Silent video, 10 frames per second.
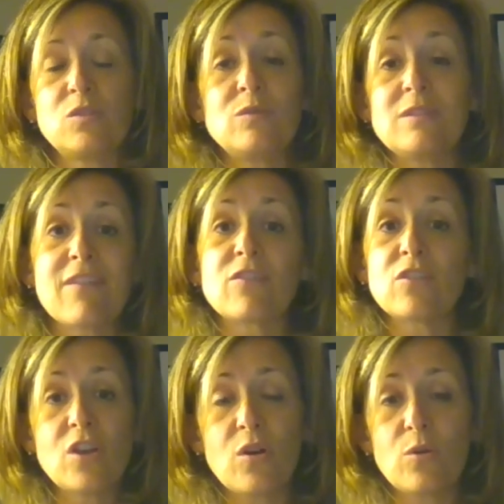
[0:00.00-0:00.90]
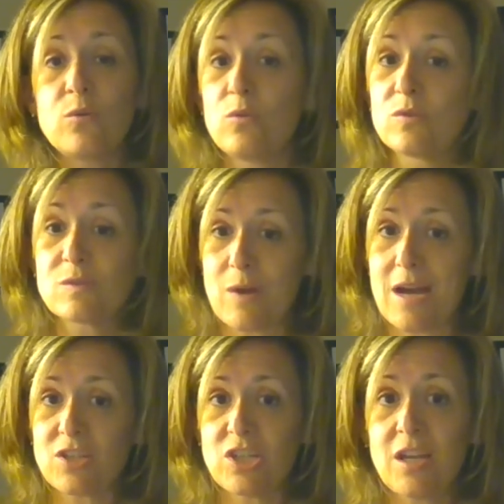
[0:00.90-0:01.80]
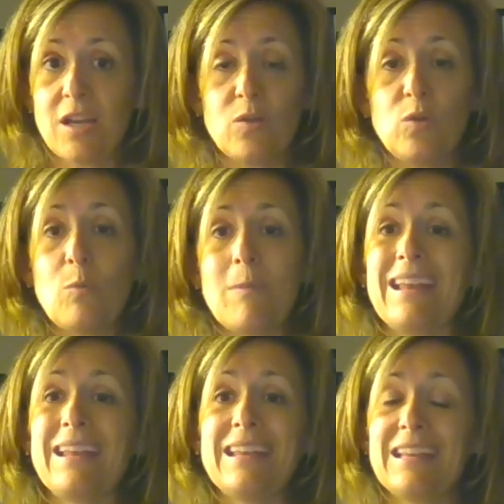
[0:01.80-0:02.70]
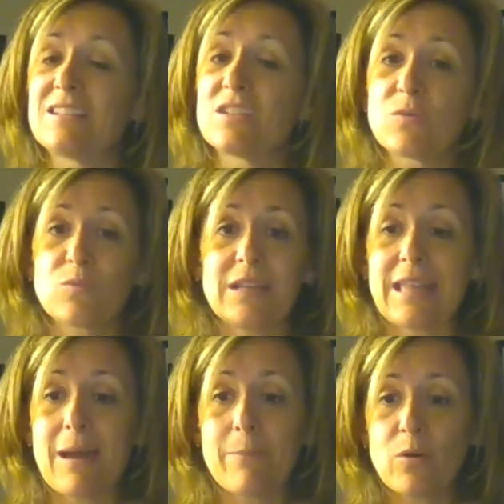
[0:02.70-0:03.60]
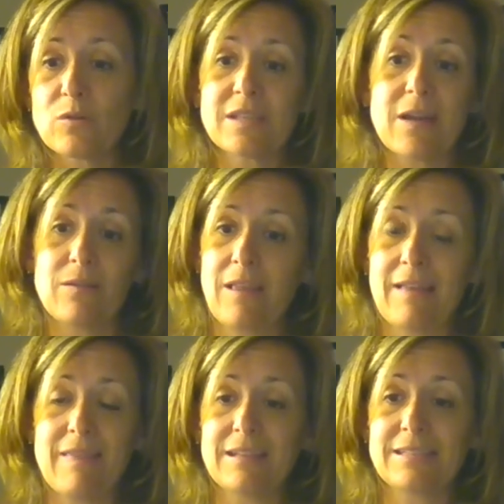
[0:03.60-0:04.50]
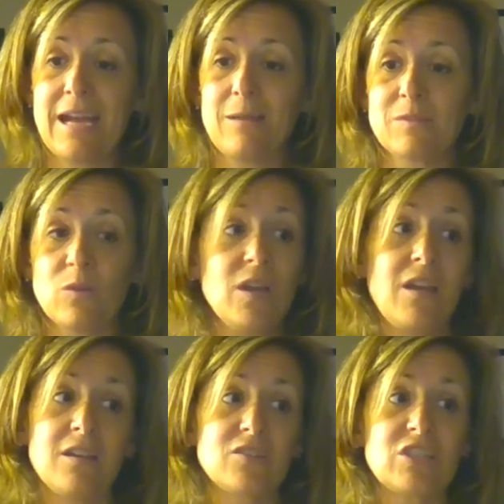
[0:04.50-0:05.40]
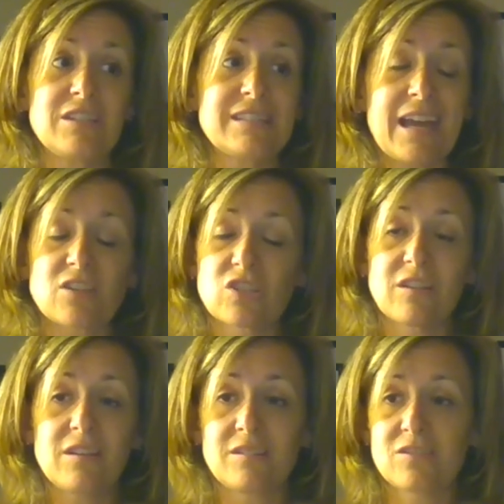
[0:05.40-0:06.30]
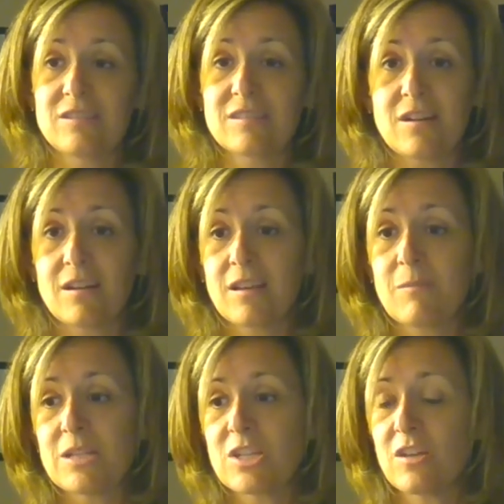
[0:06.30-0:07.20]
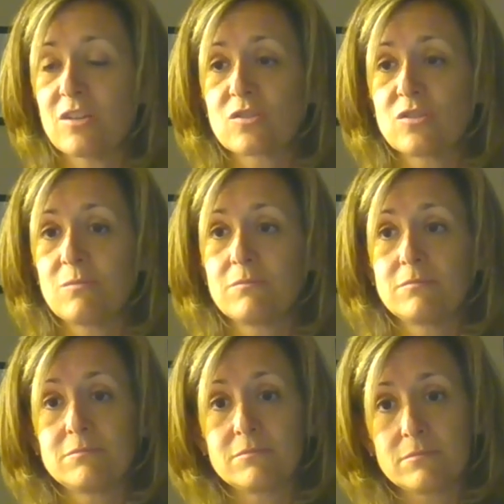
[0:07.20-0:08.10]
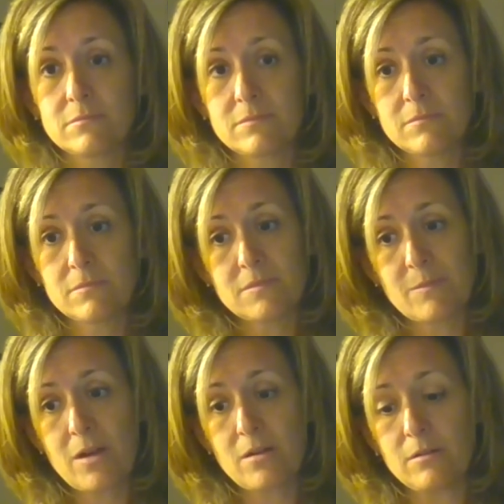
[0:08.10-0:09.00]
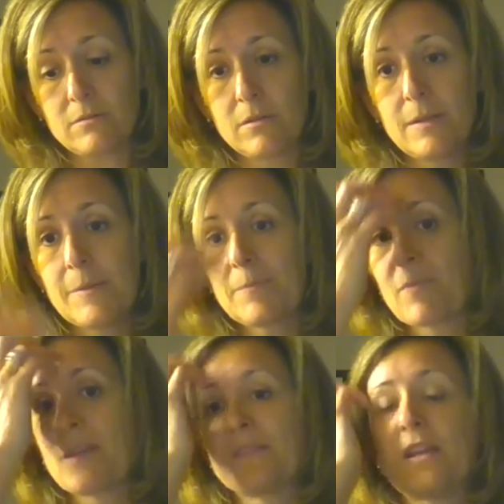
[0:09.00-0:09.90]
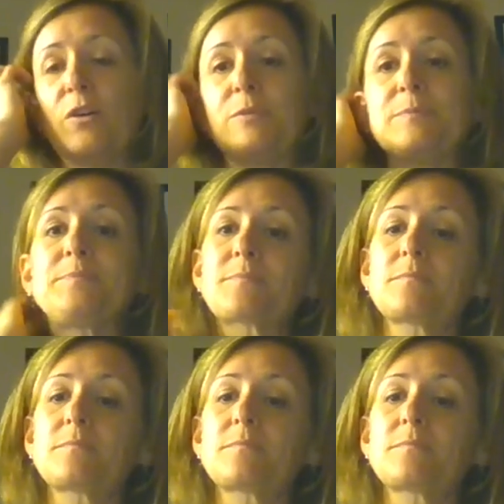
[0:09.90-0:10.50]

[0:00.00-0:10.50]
you never know who's watching and who may need to read that post at that time. So she's starting in my challenge group tomorrow. So